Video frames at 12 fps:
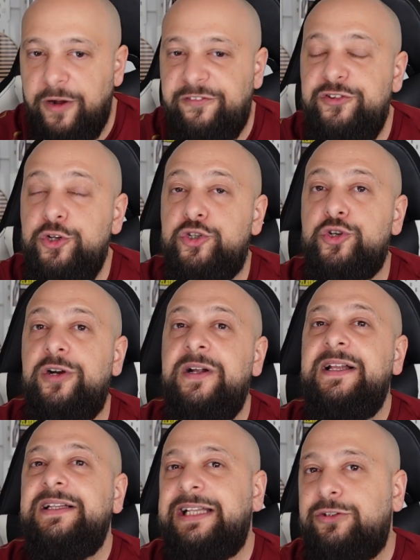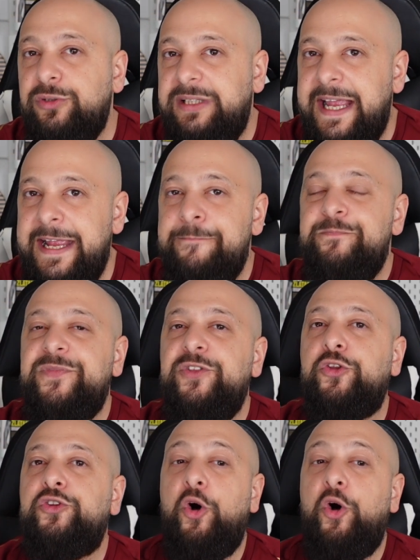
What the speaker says: A future that today not